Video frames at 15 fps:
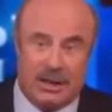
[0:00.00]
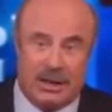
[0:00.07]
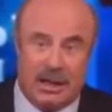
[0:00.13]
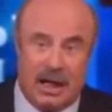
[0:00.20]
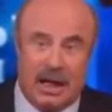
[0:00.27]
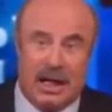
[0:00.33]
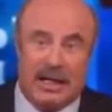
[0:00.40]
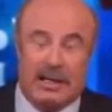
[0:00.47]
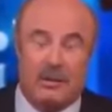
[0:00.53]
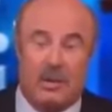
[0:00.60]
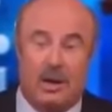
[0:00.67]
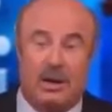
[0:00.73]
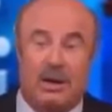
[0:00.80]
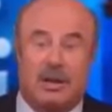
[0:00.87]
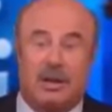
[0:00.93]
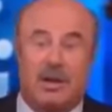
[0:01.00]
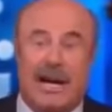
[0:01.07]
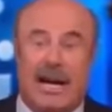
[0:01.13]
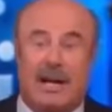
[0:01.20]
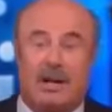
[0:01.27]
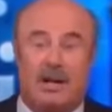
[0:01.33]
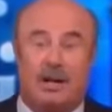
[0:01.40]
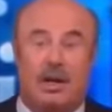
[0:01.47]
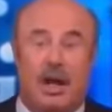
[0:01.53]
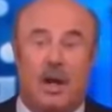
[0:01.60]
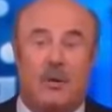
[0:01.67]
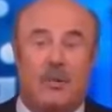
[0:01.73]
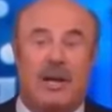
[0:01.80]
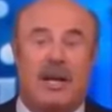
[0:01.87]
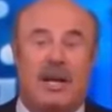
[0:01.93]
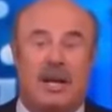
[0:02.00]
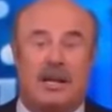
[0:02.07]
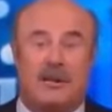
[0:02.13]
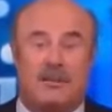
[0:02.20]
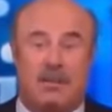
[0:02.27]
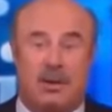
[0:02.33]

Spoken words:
in Hollywood to try to show me his